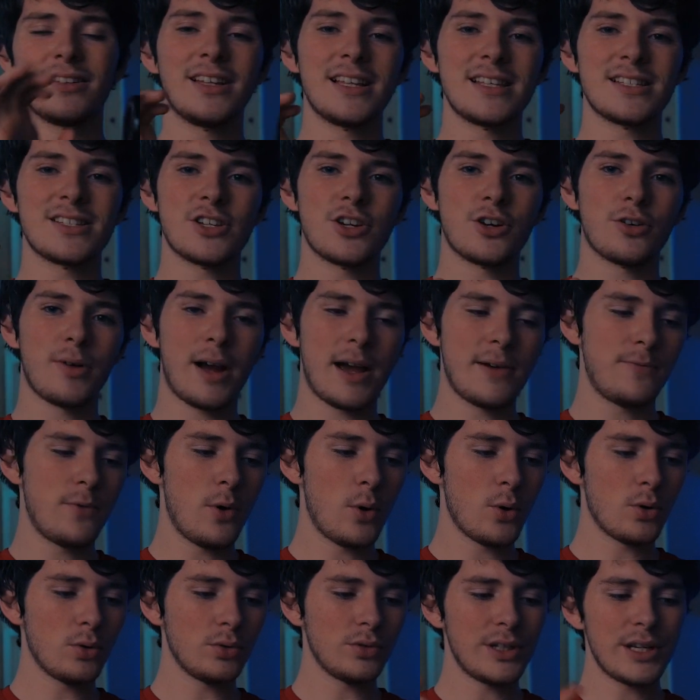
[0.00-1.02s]
lens to your right
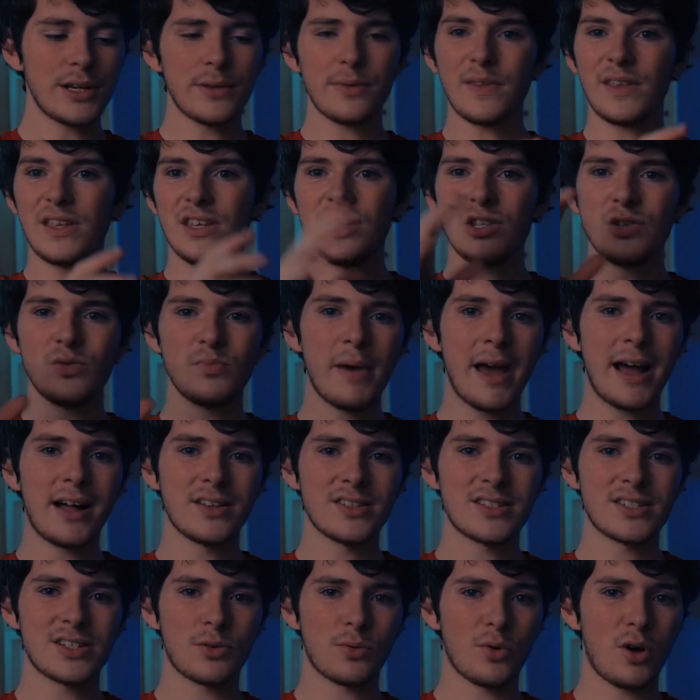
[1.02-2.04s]
focal length, you
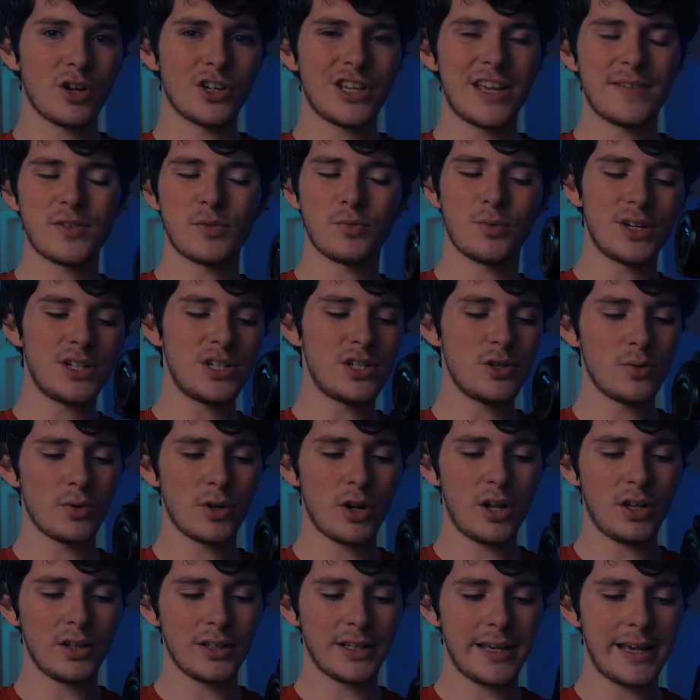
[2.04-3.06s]
balanced it wrong. You have to redo it
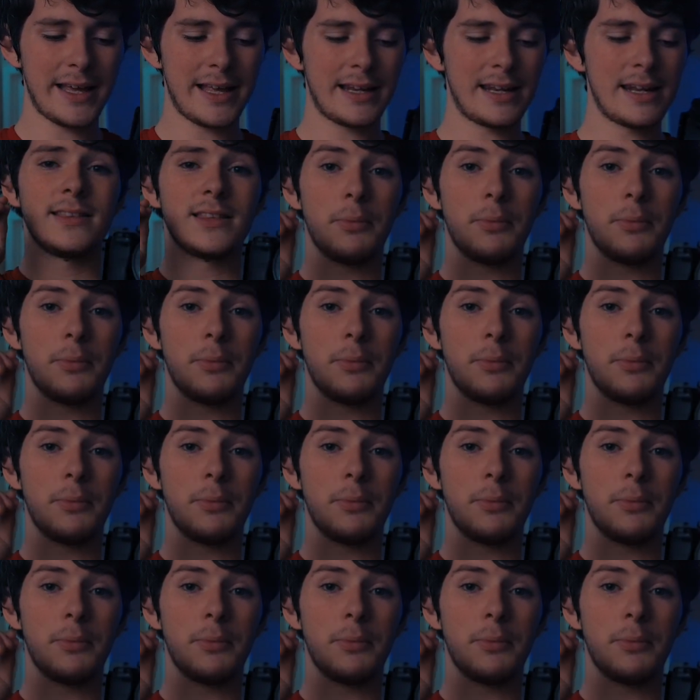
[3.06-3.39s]
all again.